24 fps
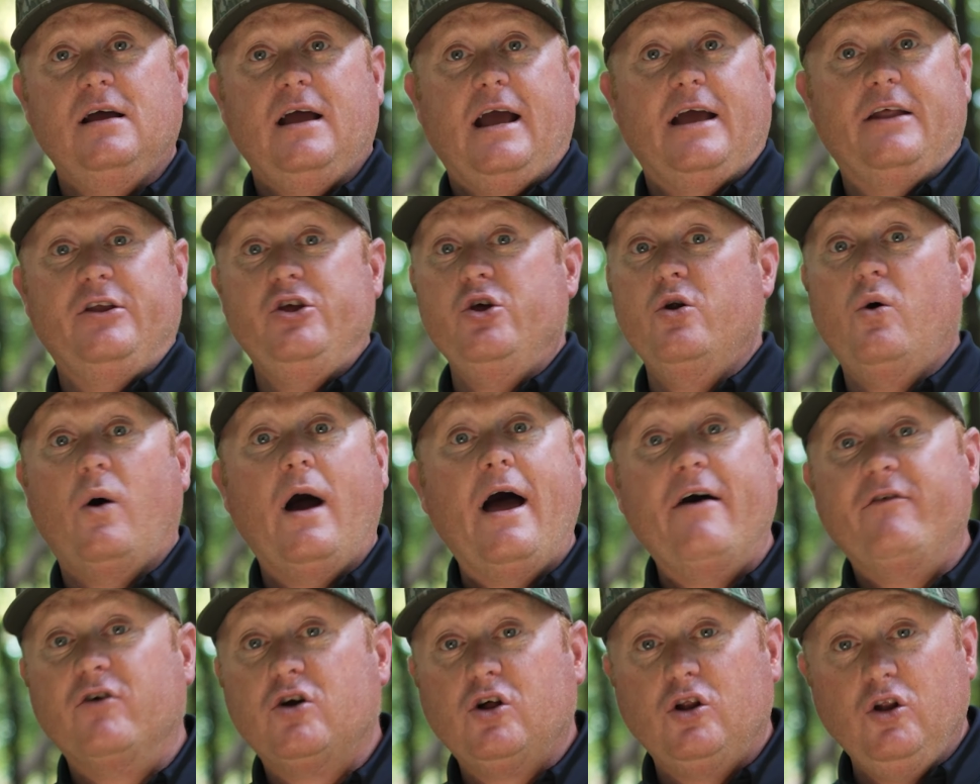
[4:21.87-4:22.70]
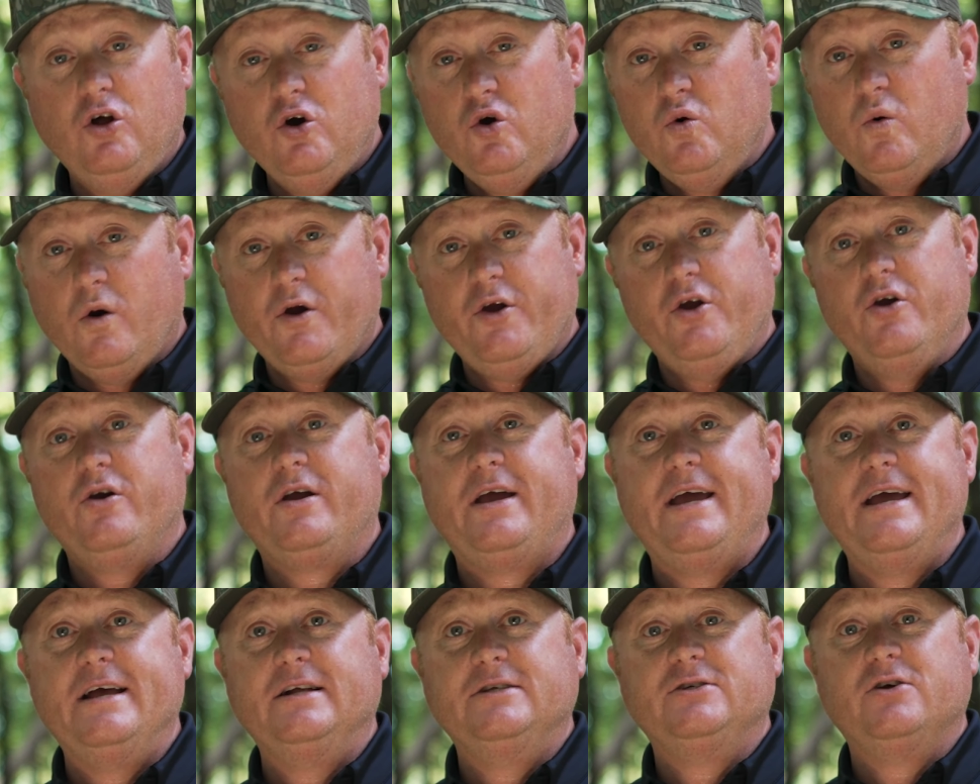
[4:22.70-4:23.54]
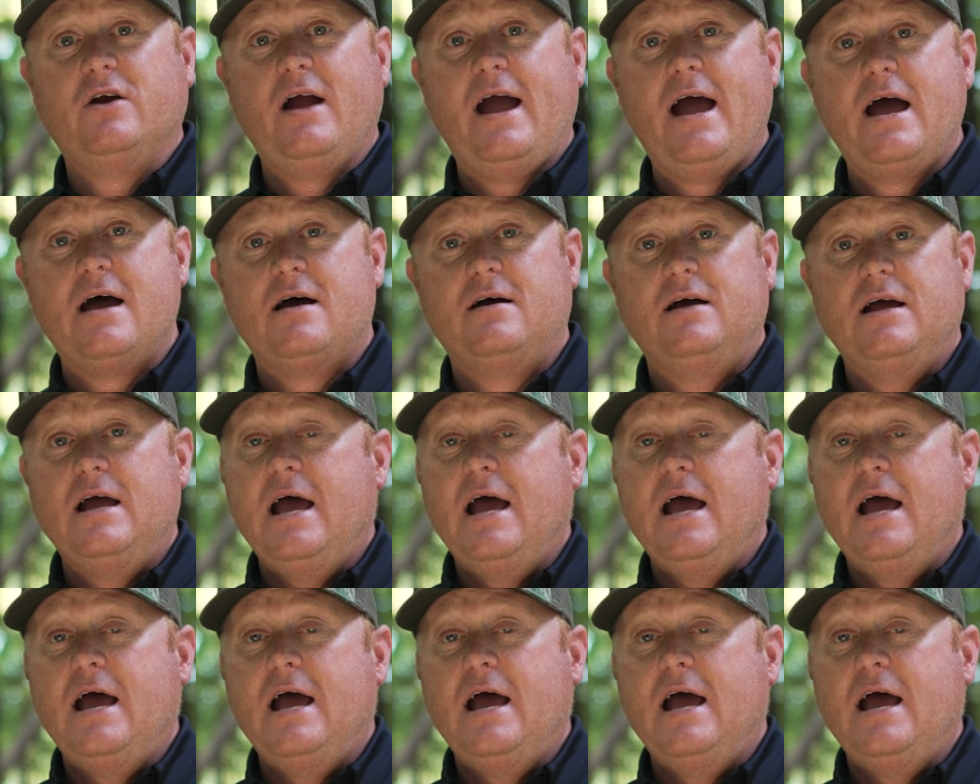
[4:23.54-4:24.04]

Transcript: and you don't have a clue where your kids are at,